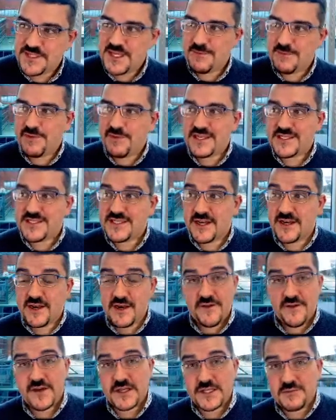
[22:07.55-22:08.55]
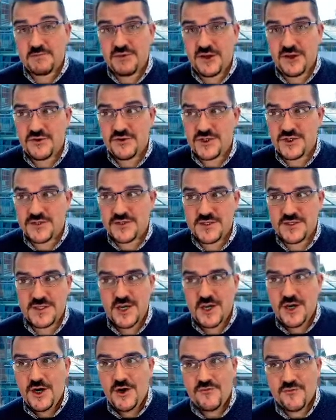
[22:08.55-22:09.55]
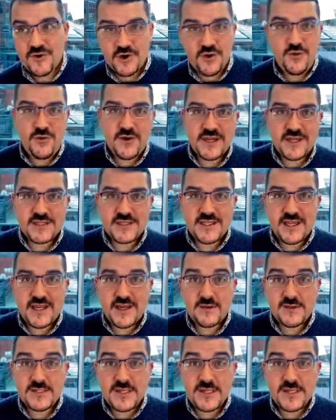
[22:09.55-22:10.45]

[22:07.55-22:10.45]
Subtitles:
by setting off explosions, recording sounds,